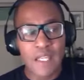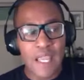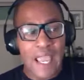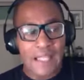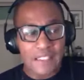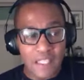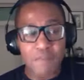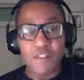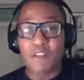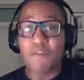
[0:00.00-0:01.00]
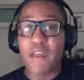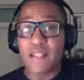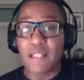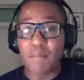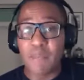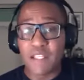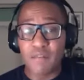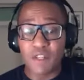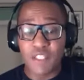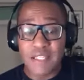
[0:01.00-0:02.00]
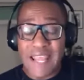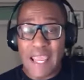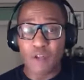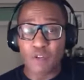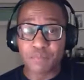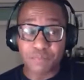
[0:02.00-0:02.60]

And given the fact that many of us are now